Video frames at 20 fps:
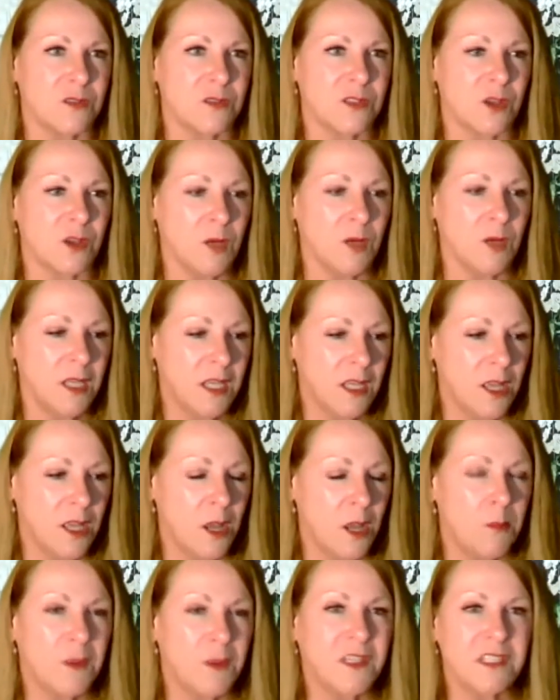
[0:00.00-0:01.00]
So,
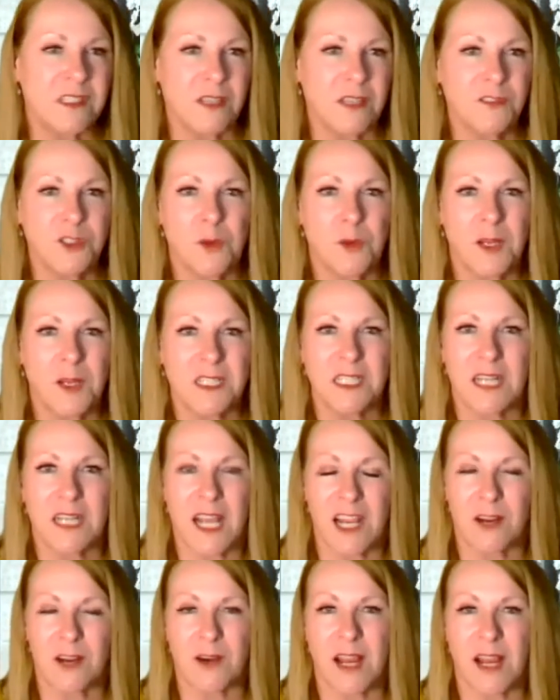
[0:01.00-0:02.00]
but the self-directed
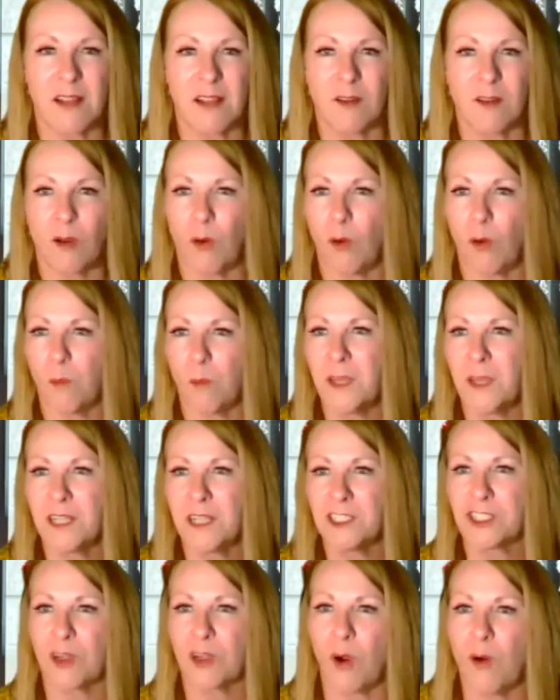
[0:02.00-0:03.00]
IRA
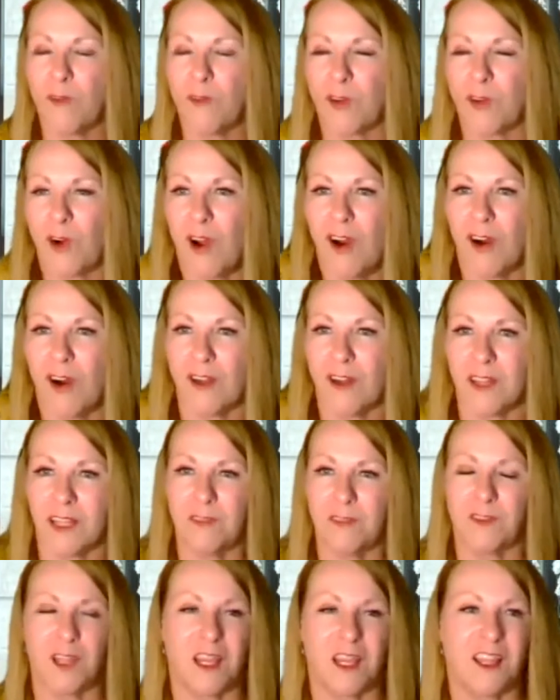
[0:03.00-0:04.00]
picture overall,
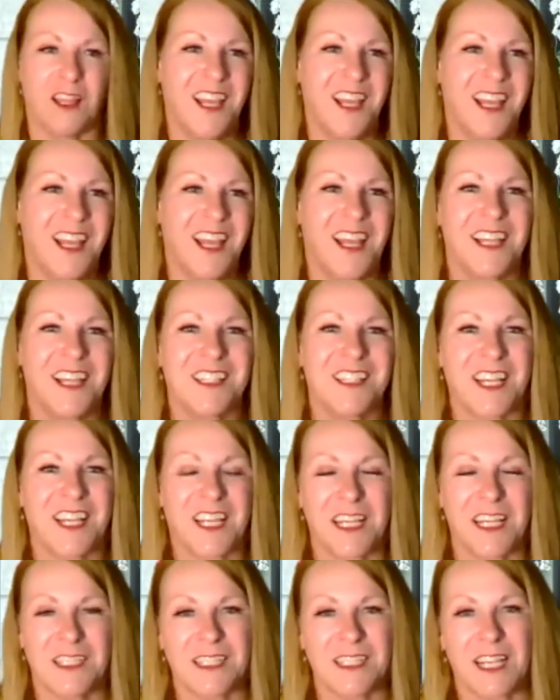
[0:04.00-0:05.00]
it's
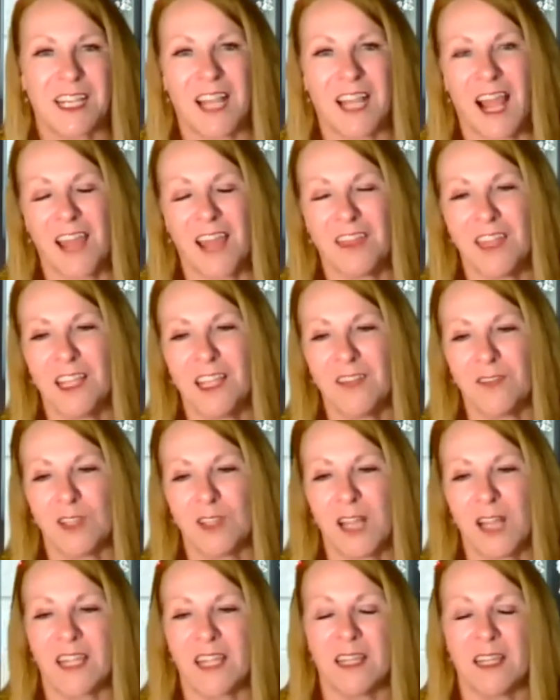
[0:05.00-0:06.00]
like I think of it
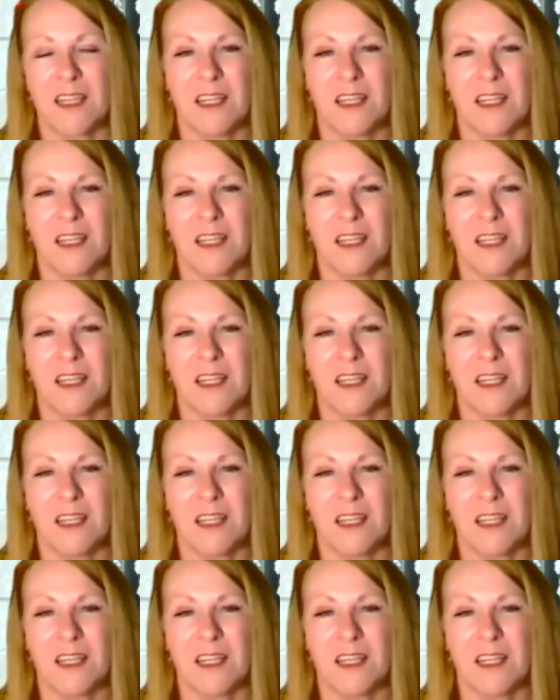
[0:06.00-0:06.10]
like